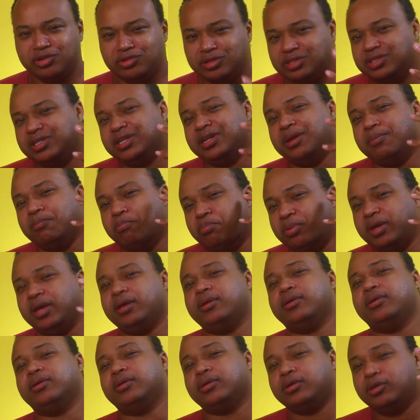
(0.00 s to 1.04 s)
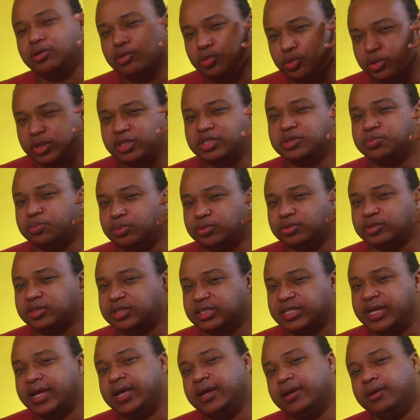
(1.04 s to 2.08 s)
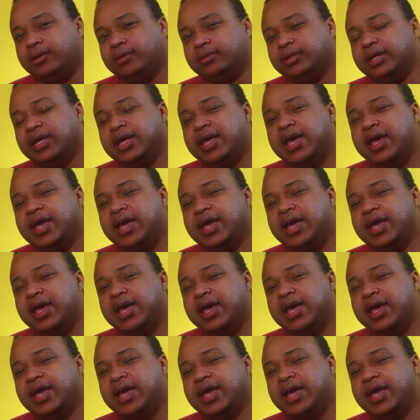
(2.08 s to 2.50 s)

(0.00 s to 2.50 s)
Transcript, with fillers: you just get a better, crisper sound,